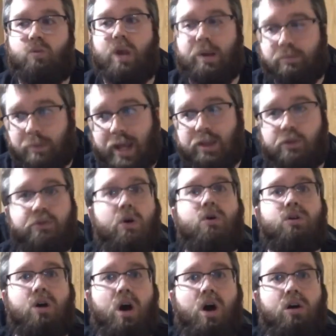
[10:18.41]
We made the
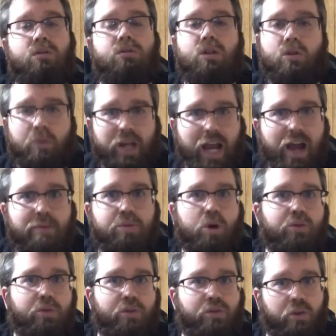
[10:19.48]
phone call we have
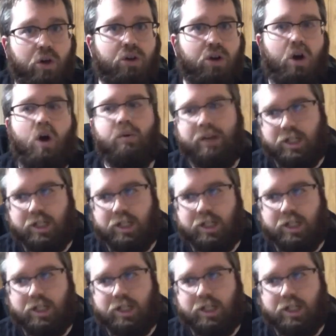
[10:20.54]
proof of a phone call.